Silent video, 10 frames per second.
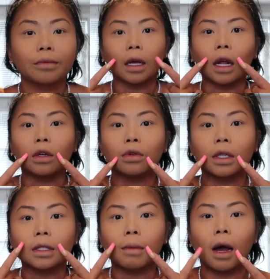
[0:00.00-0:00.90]
And I do
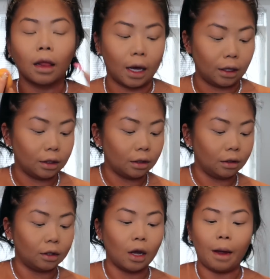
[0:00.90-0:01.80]
get smile lines,
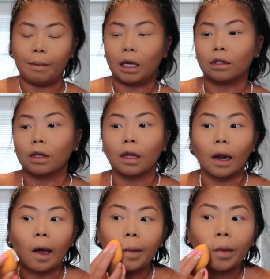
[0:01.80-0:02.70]
so I make sure
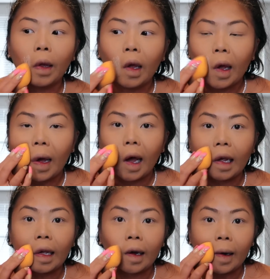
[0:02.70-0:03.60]
that
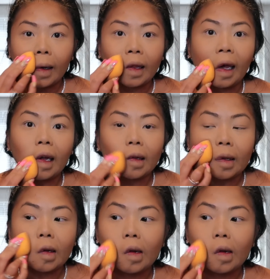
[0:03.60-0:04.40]
I get all that.